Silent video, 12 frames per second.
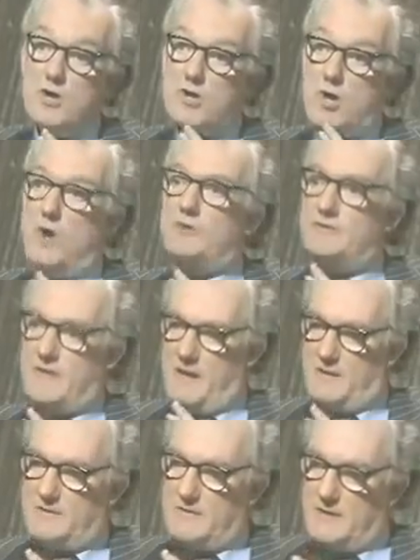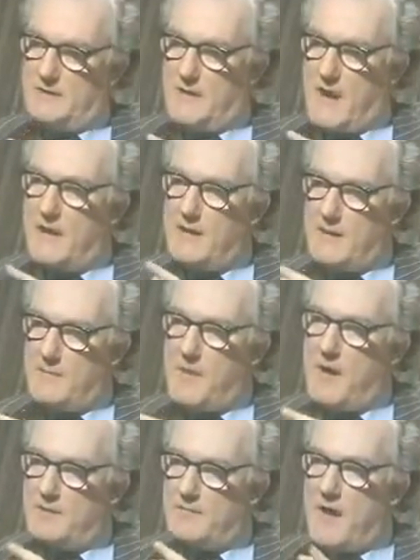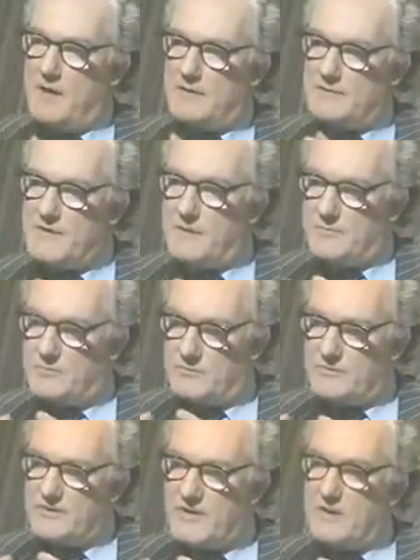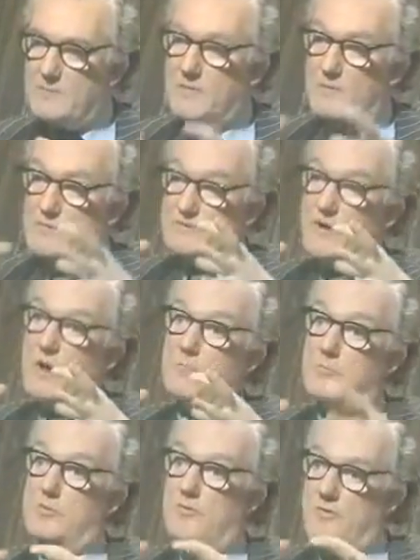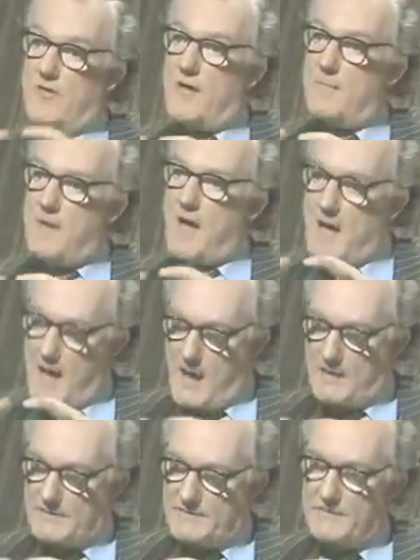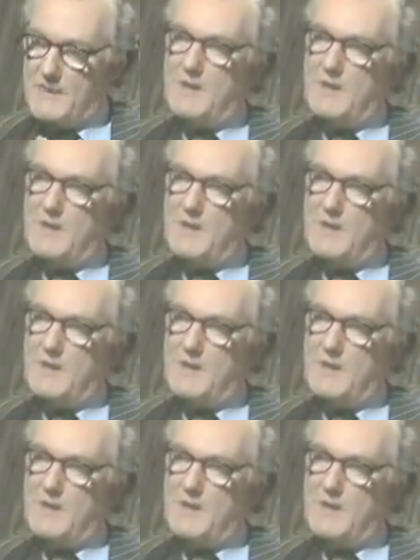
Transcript: content in any part of our conceptual scheme that was not put there by us.